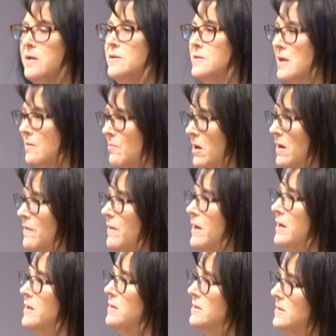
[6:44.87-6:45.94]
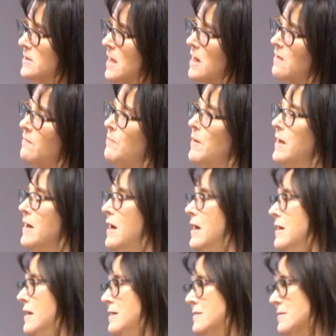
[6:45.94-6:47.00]
Somewhere that is safe but
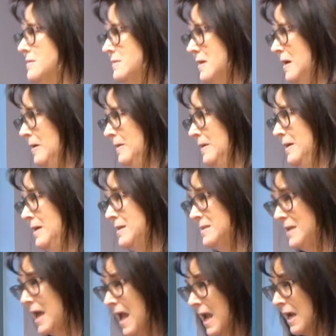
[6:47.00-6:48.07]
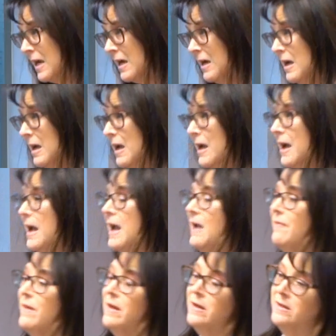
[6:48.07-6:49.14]
not necessarily a tank,
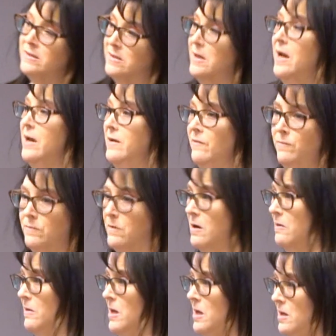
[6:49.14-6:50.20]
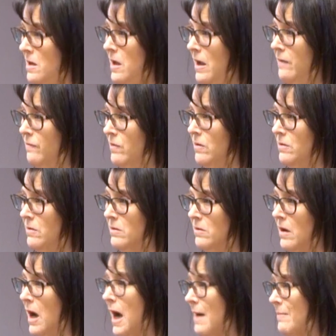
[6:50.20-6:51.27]
and that is not a Ferrari ever.
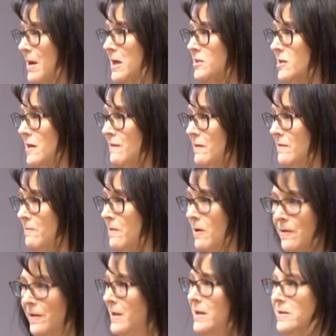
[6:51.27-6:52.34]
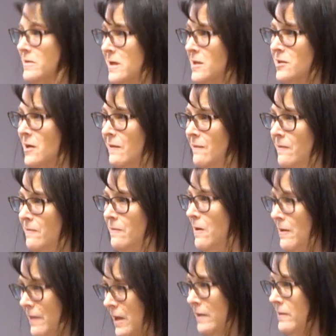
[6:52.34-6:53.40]
I'm not driving a Ferrari, the kid's not driving a
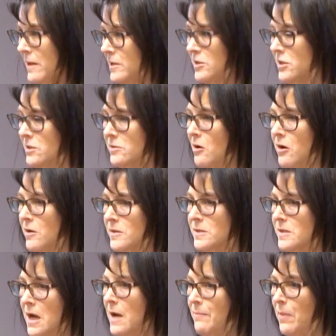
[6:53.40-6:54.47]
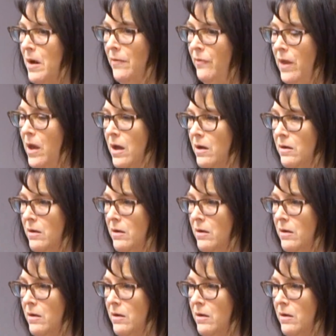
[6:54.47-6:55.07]
Ferrari. That's just hard stop on that.